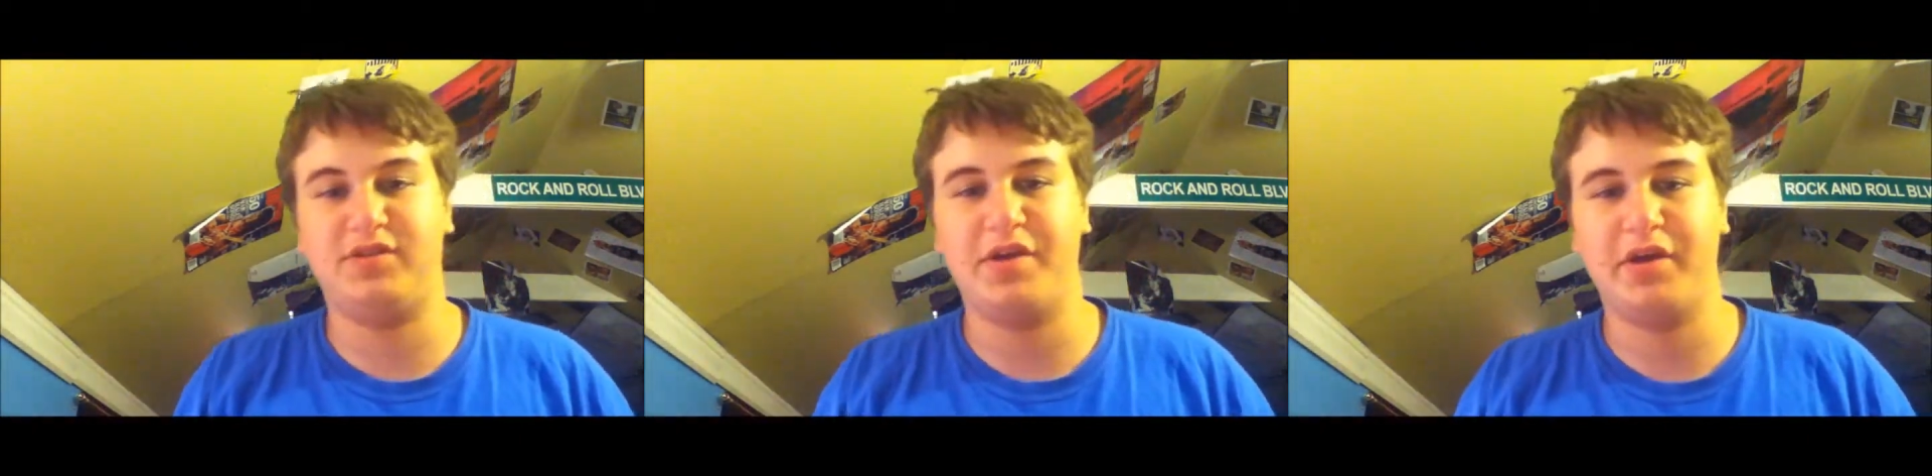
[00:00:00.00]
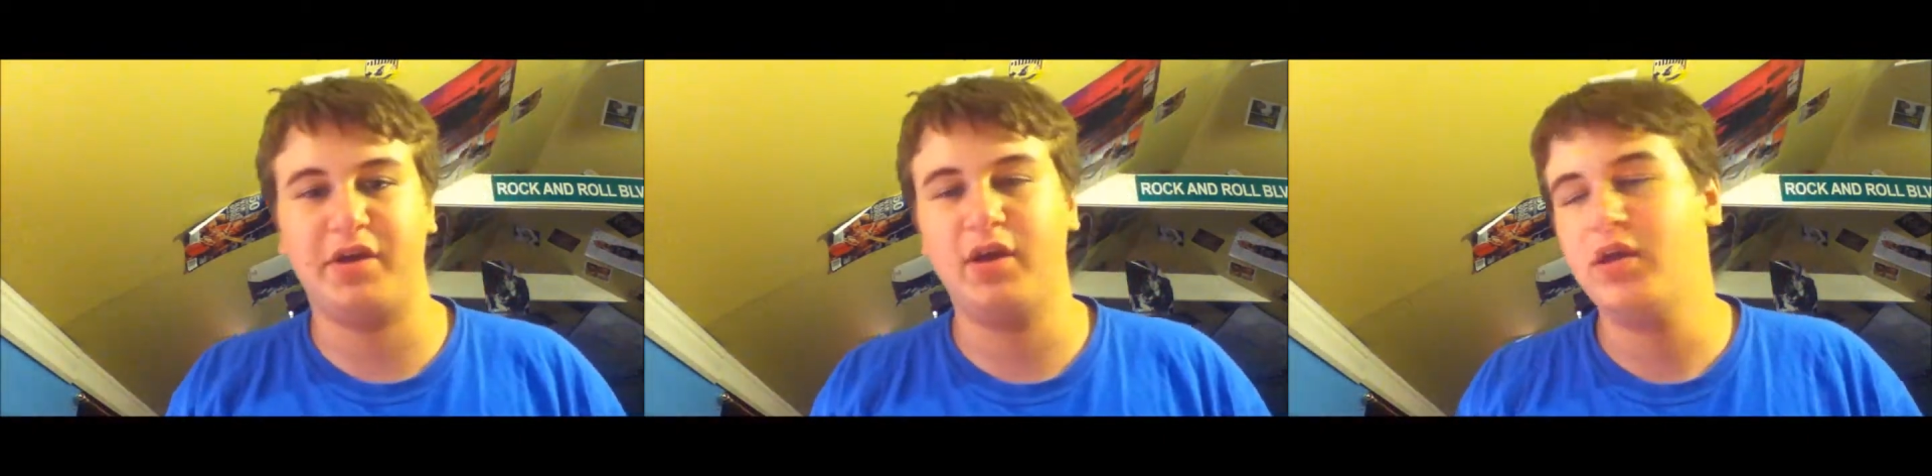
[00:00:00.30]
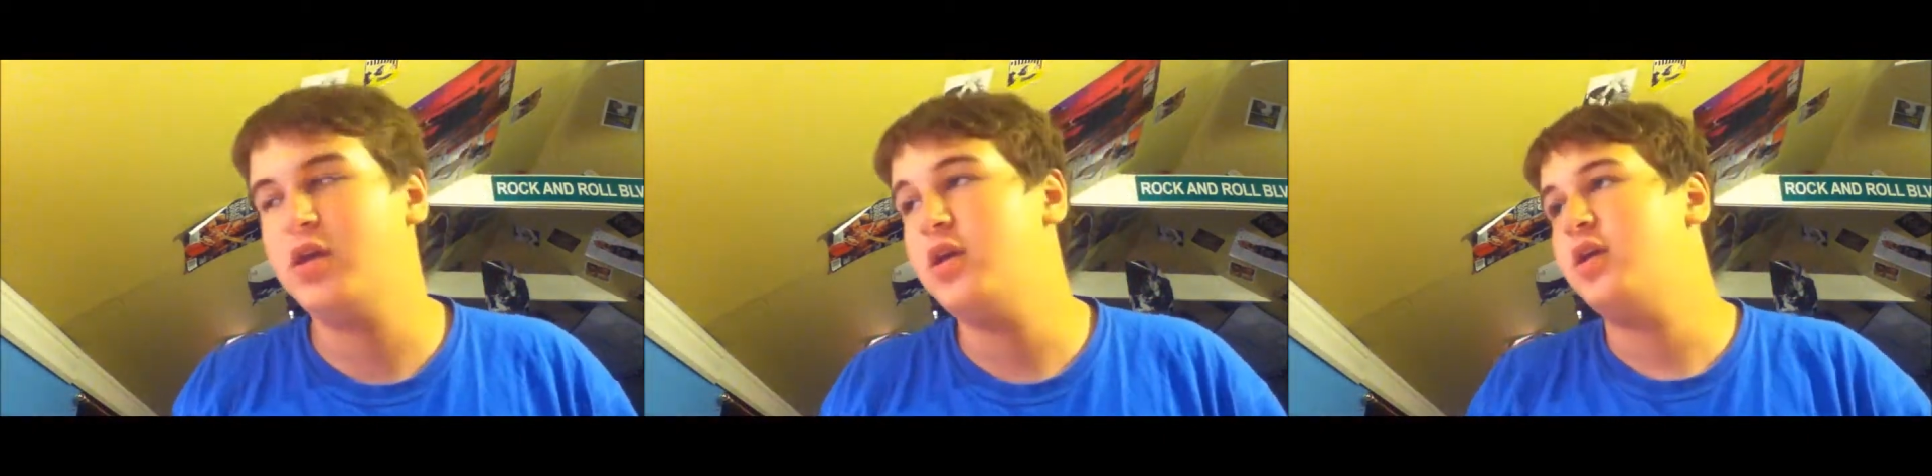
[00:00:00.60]
thing,
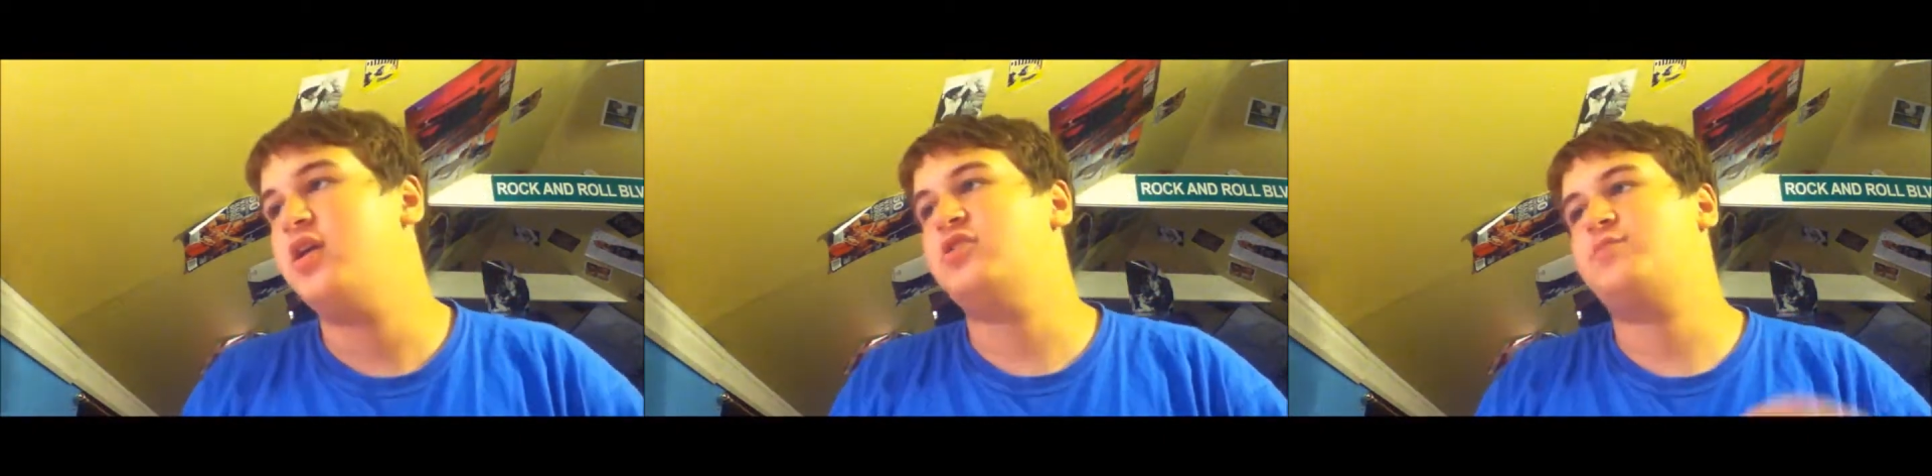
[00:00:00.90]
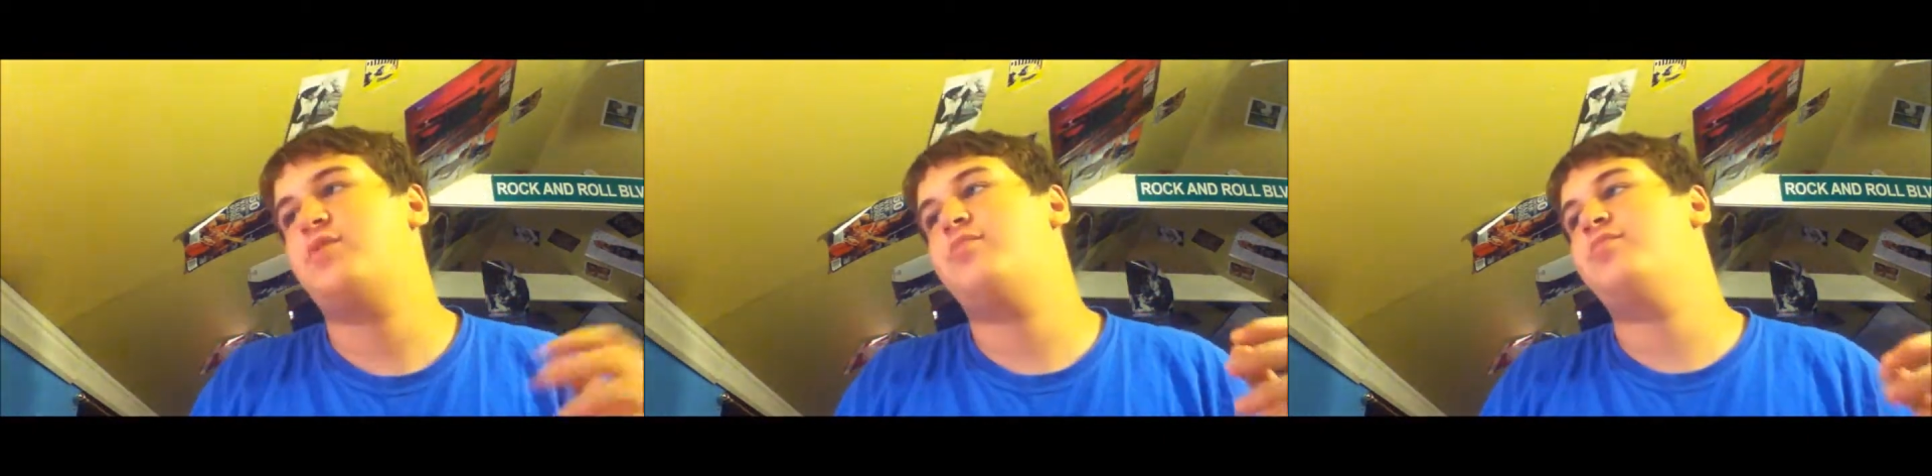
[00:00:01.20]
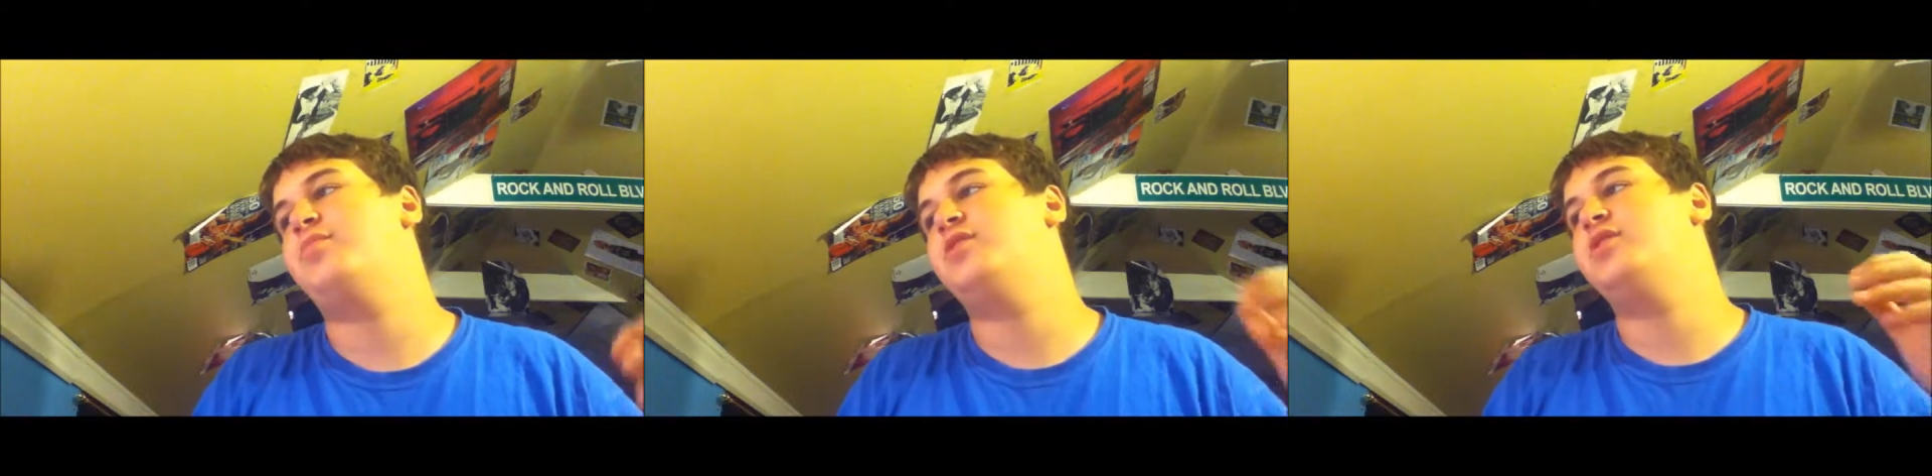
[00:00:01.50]
is
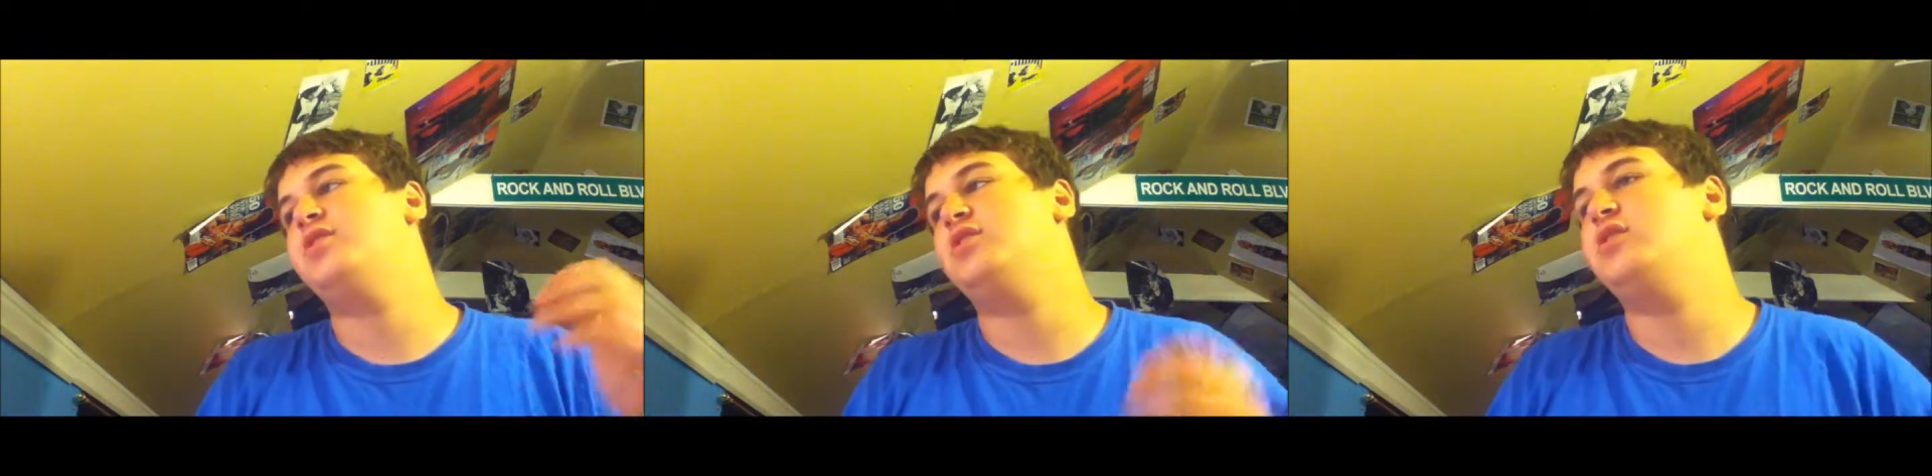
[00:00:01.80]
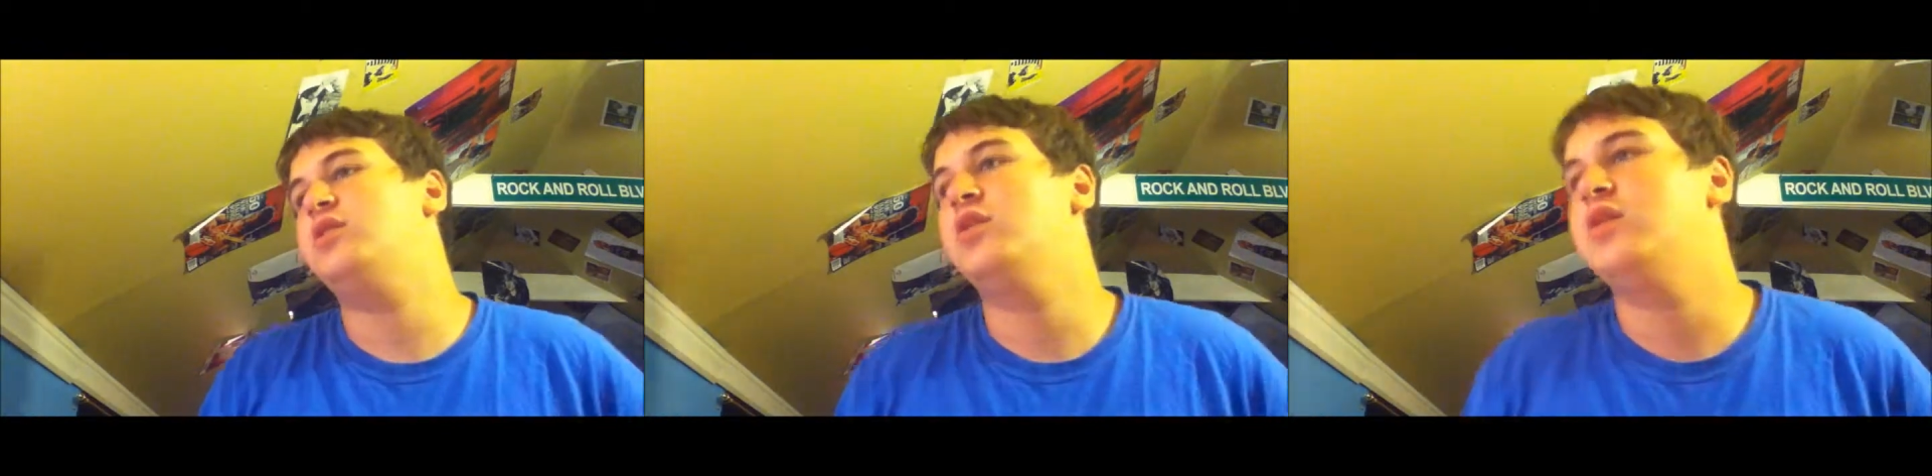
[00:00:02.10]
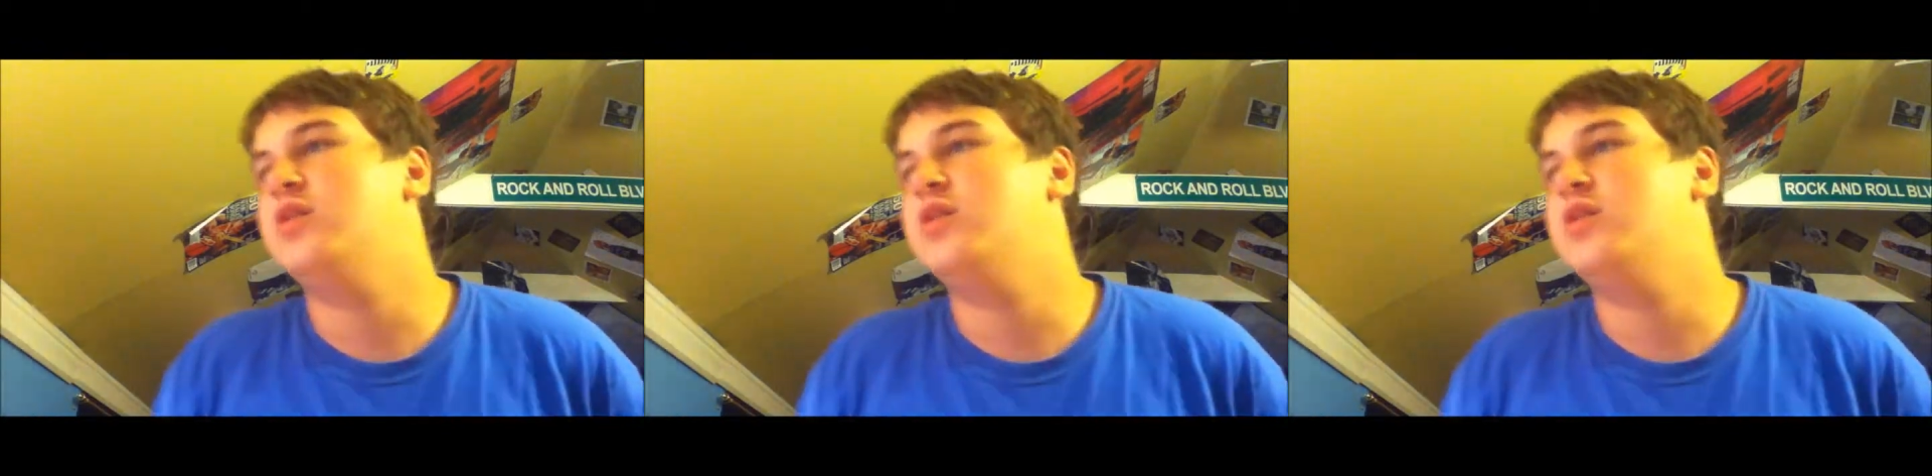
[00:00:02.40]
probably